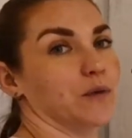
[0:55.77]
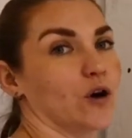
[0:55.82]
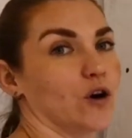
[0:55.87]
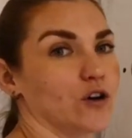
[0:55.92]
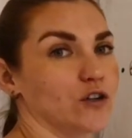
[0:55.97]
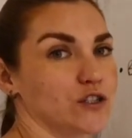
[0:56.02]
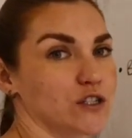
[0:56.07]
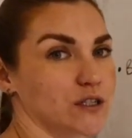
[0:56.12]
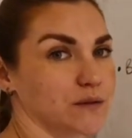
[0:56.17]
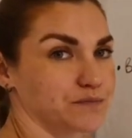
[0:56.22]

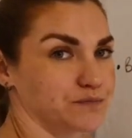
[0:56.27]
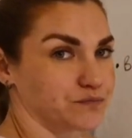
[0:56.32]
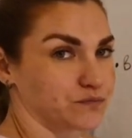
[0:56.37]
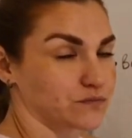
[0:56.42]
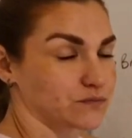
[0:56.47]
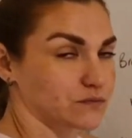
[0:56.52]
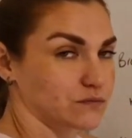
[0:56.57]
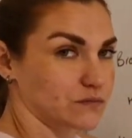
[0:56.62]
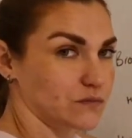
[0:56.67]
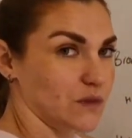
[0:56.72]
bond,
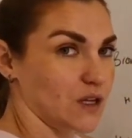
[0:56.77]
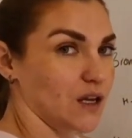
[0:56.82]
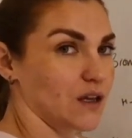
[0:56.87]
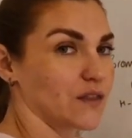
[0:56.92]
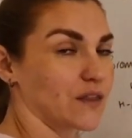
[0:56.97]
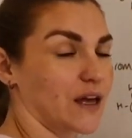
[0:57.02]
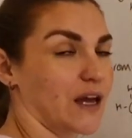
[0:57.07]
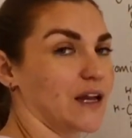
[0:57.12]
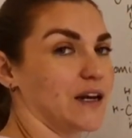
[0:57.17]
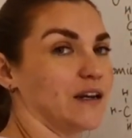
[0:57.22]

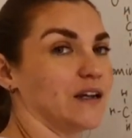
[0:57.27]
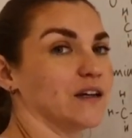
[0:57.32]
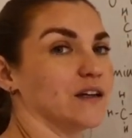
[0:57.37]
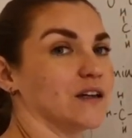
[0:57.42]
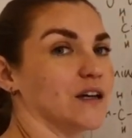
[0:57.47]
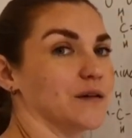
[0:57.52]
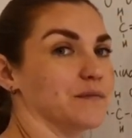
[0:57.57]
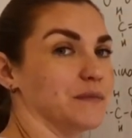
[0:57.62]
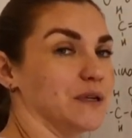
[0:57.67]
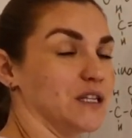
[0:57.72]
then
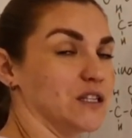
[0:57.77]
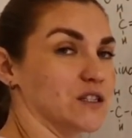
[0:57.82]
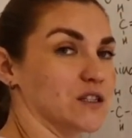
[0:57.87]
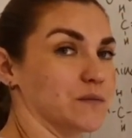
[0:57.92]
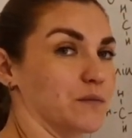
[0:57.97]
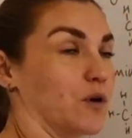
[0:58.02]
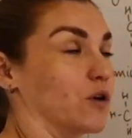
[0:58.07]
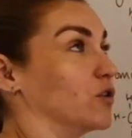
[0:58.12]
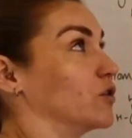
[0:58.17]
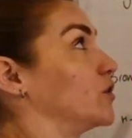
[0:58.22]
it means the
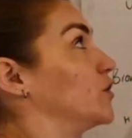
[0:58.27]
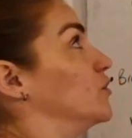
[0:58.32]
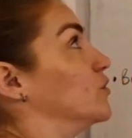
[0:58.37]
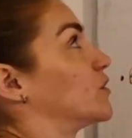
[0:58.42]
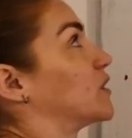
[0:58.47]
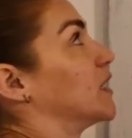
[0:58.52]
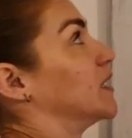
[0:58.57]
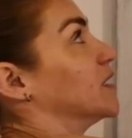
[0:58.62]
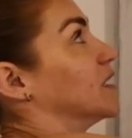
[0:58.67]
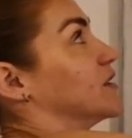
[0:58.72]
molecule
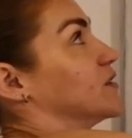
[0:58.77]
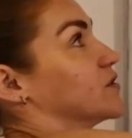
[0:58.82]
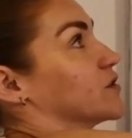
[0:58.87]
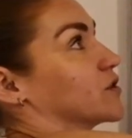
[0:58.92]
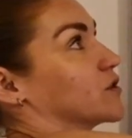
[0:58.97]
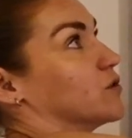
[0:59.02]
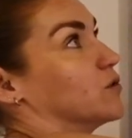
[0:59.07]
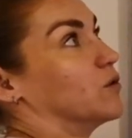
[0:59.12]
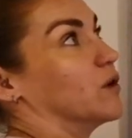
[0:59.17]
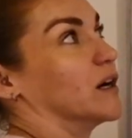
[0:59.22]
can
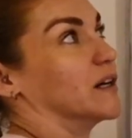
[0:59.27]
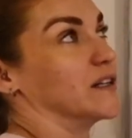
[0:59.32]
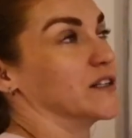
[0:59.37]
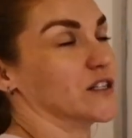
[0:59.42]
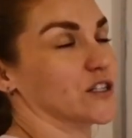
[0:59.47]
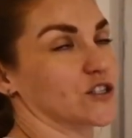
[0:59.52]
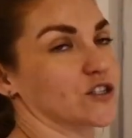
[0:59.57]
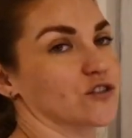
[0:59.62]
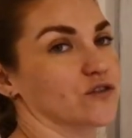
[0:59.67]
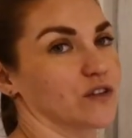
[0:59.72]
undergo an
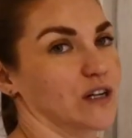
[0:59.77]
addition